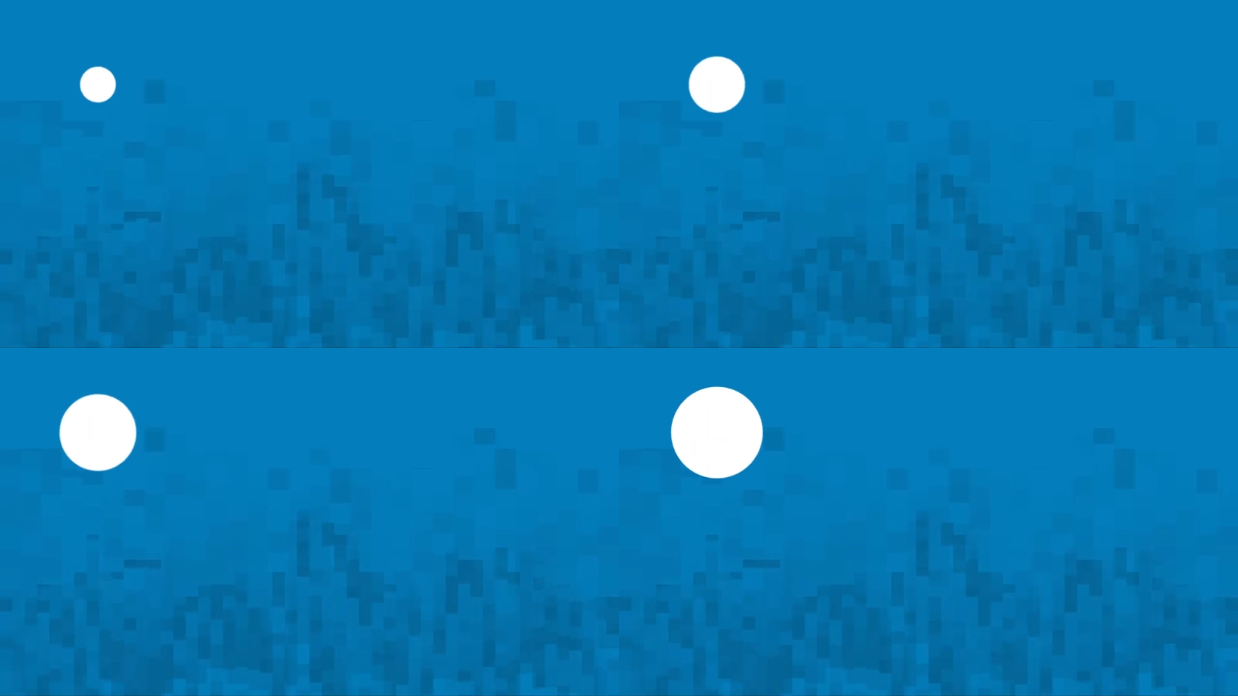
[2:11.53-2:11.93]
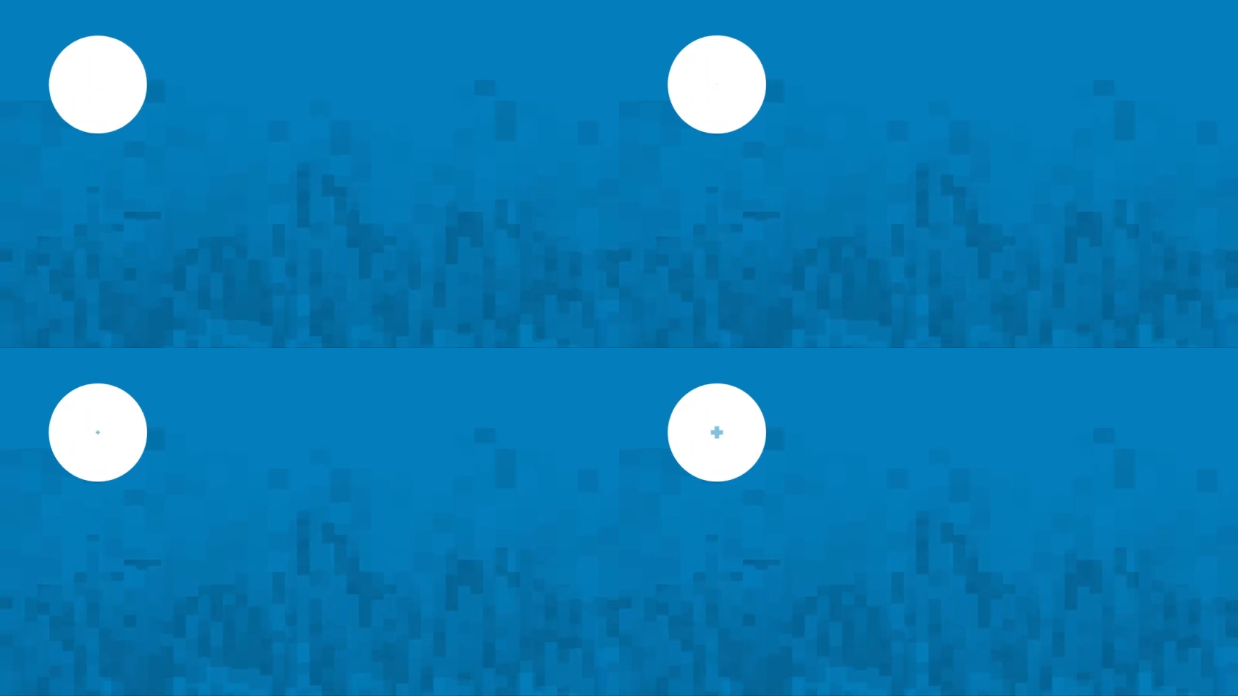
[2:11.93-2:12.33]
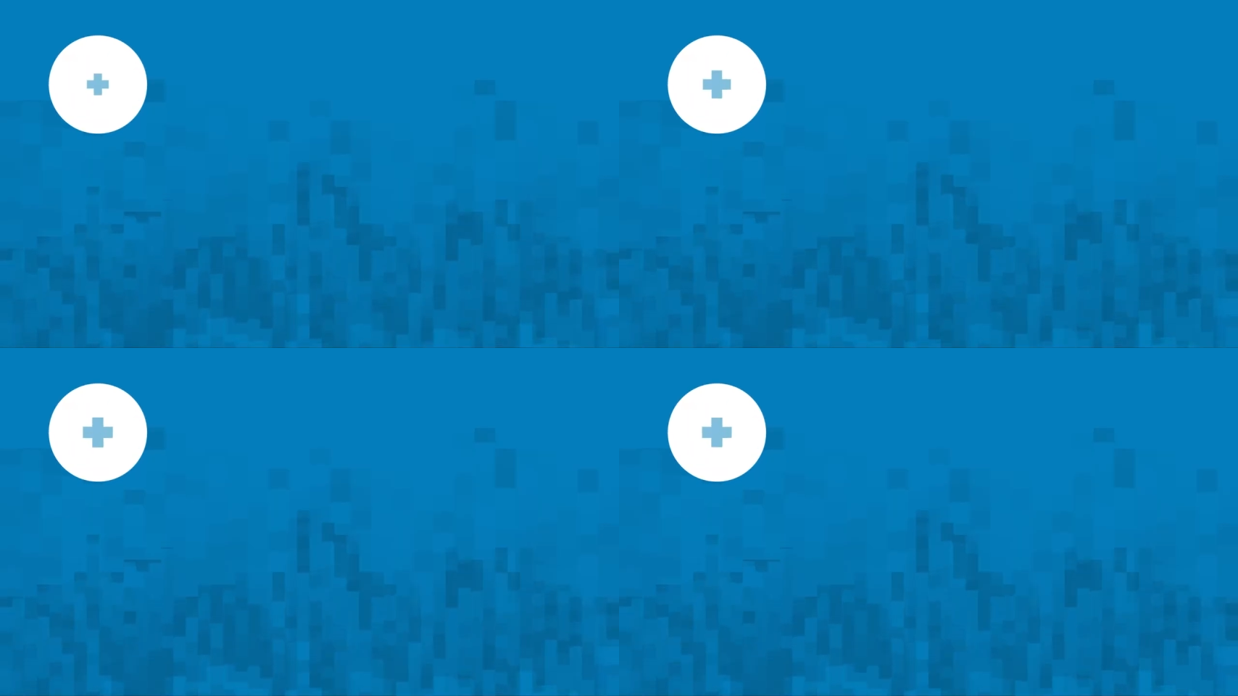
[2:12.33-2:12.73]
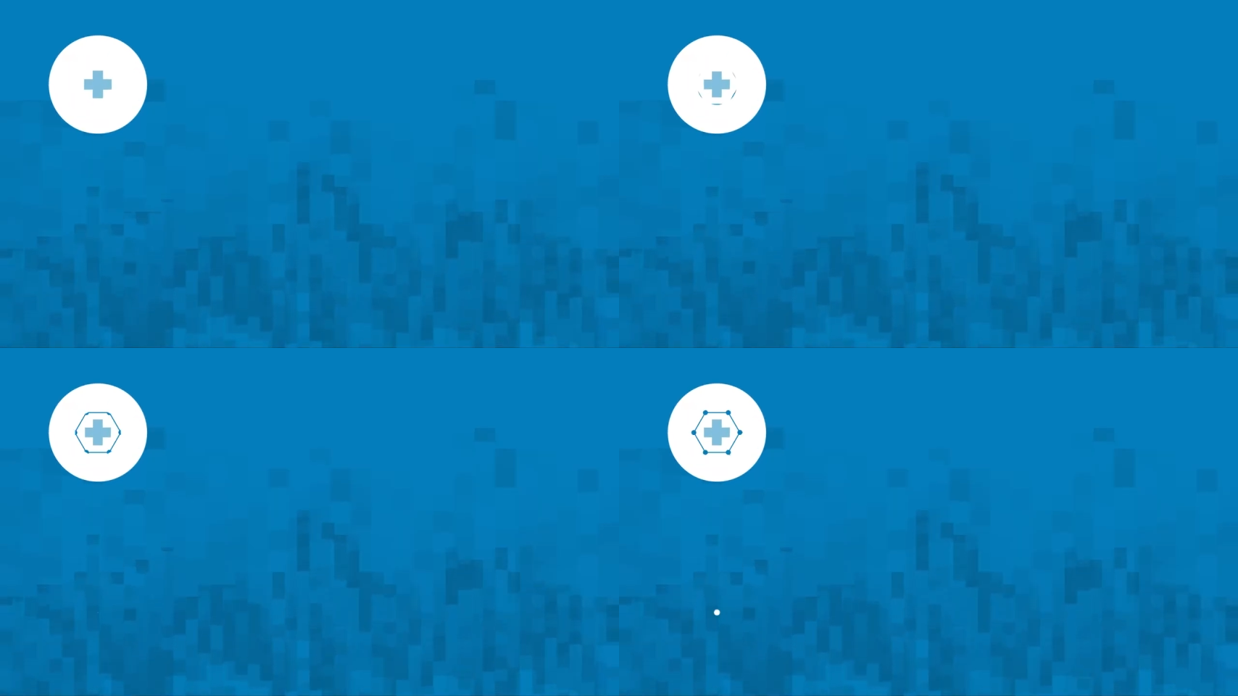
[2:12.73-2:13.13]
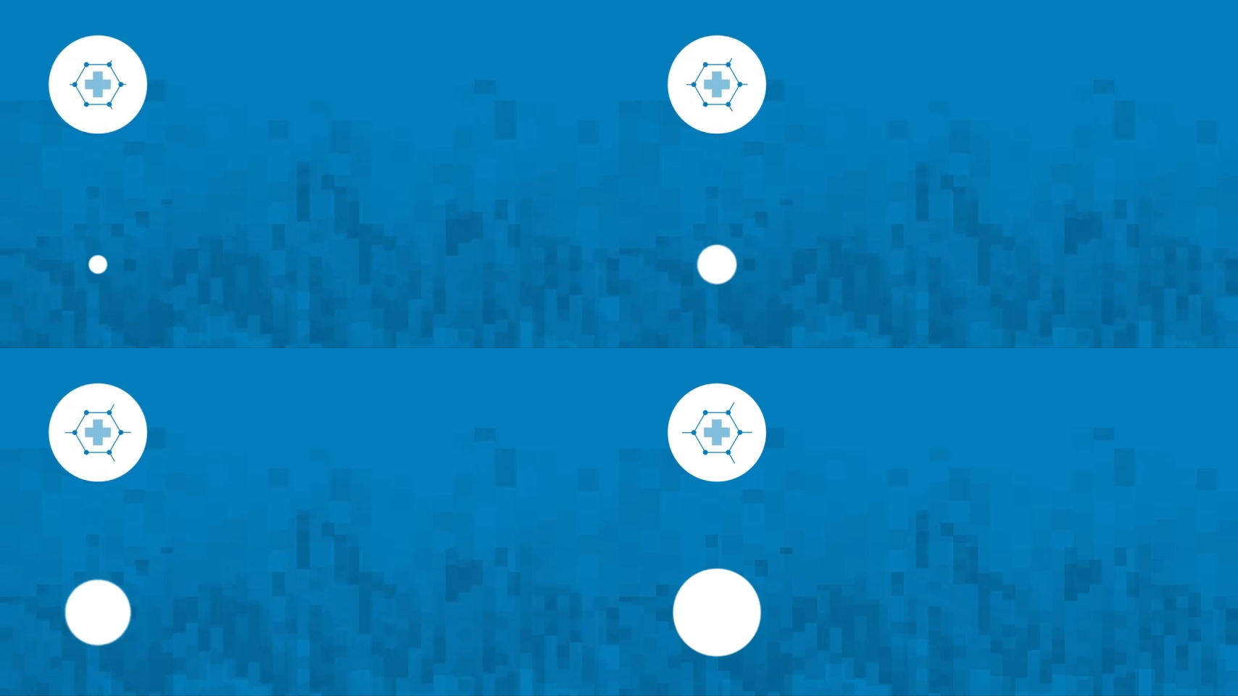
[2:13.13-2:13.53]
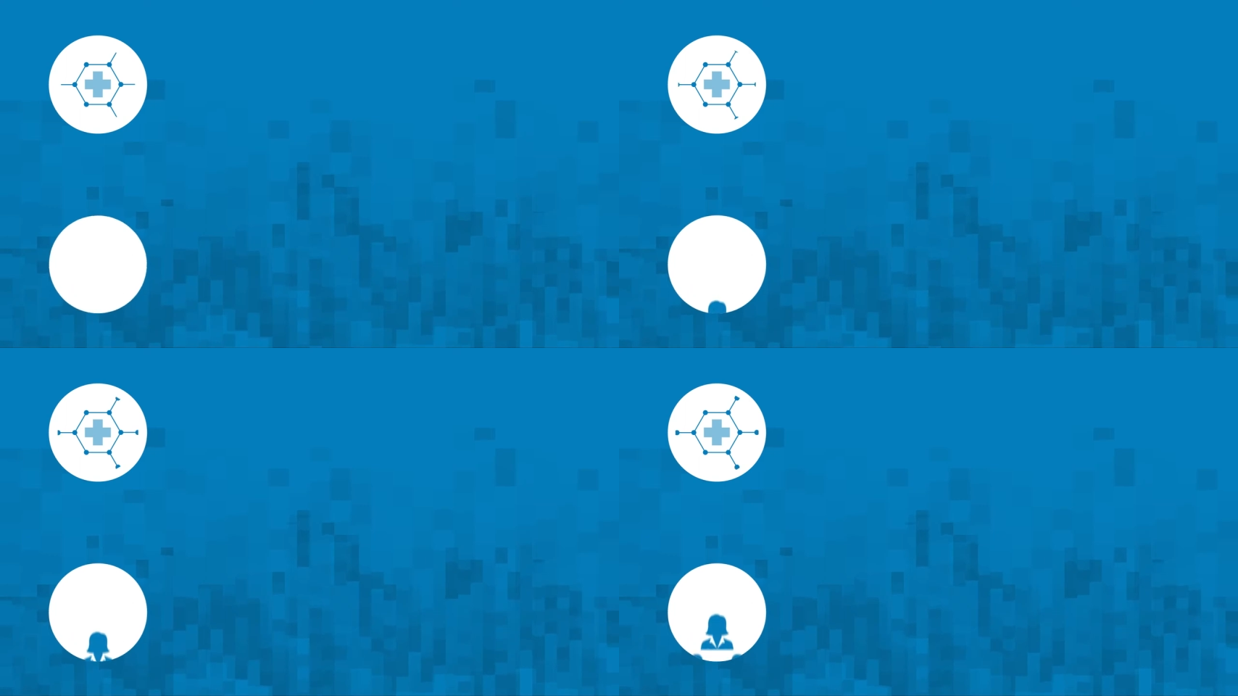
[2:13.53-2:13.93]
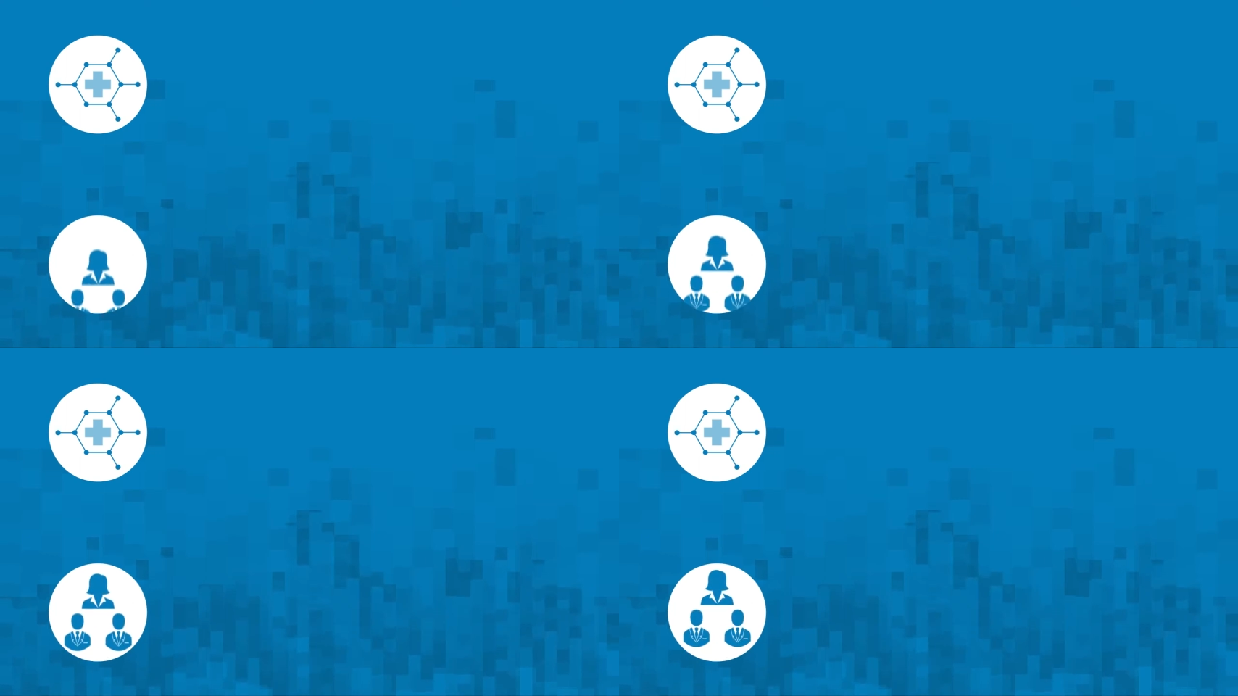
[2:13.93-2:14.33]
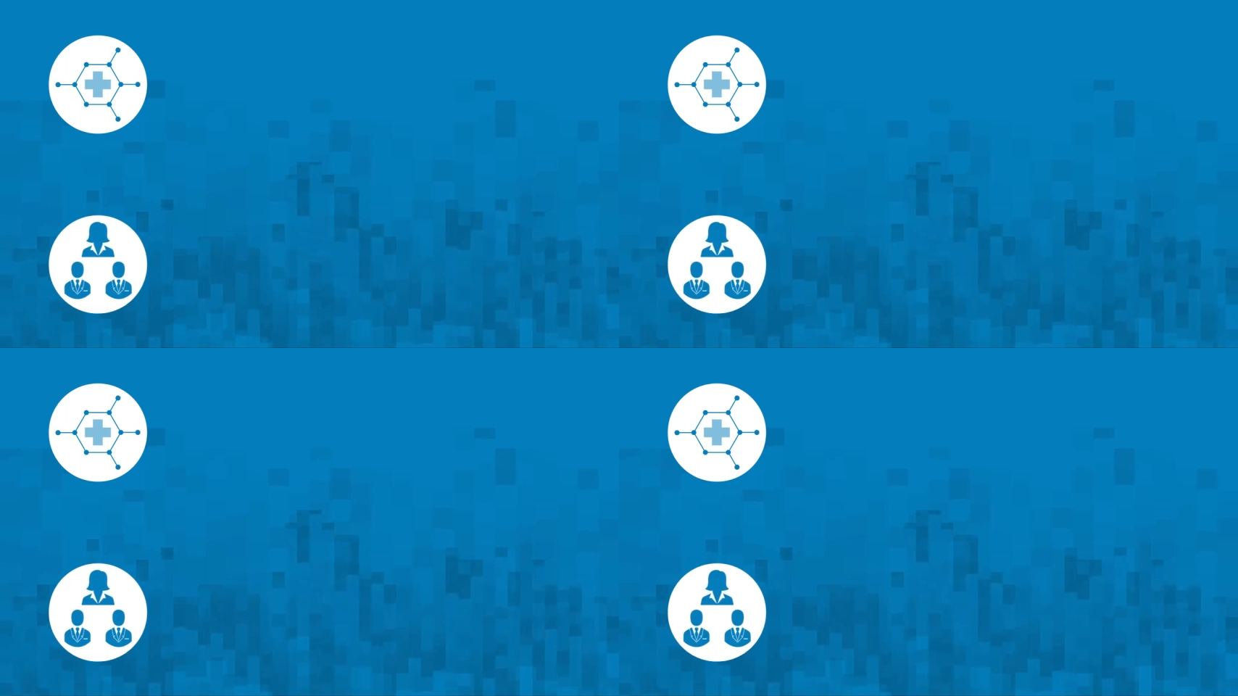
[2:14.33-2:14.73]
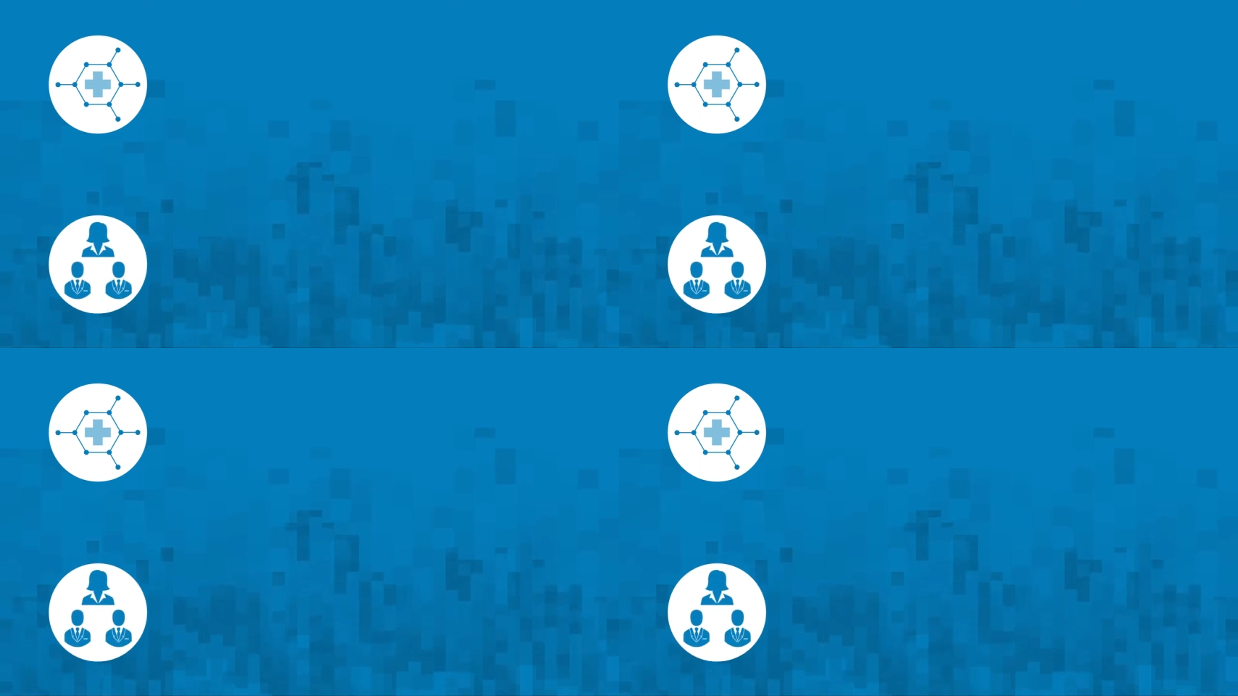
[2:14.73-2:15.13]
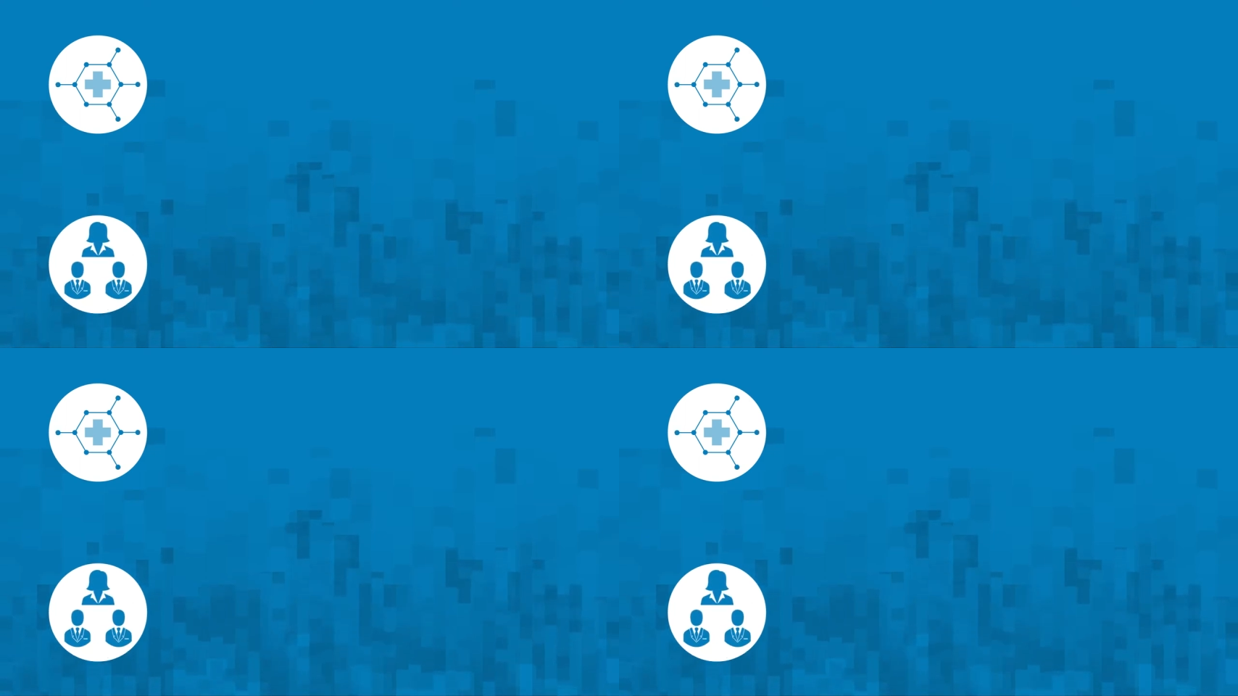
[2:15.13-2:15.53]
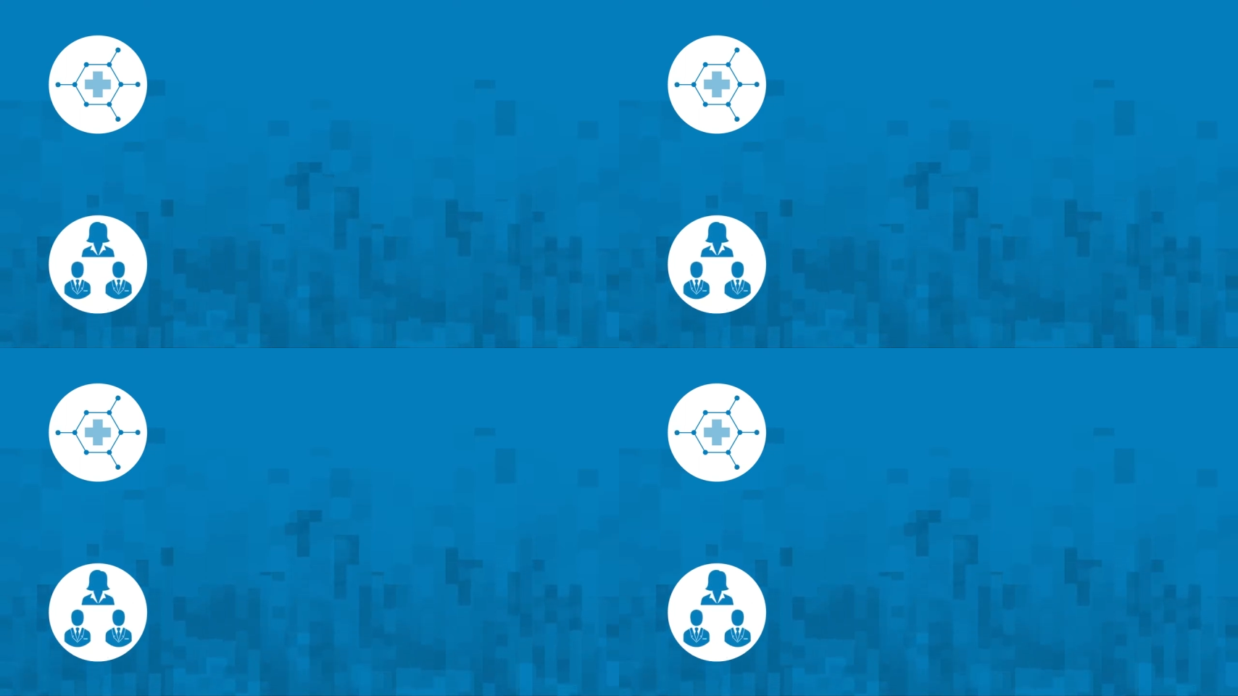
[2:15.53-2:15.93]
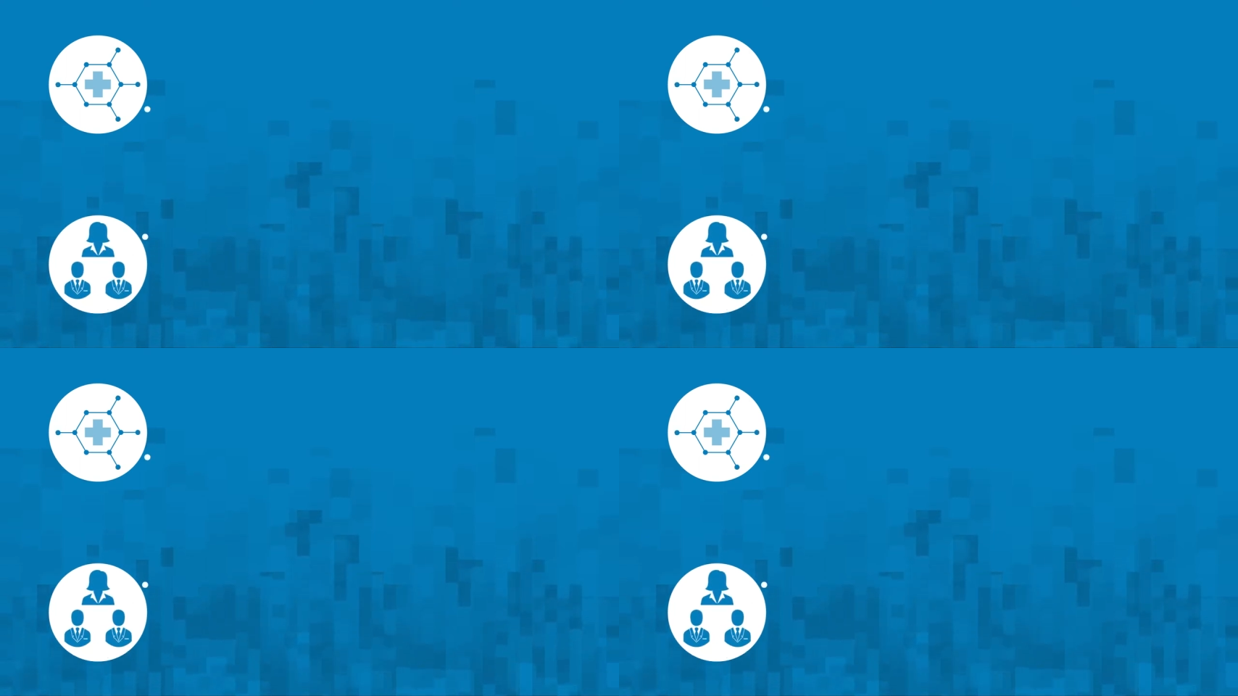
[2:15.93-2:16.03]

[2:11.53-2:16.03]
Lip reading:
(no speaker visible)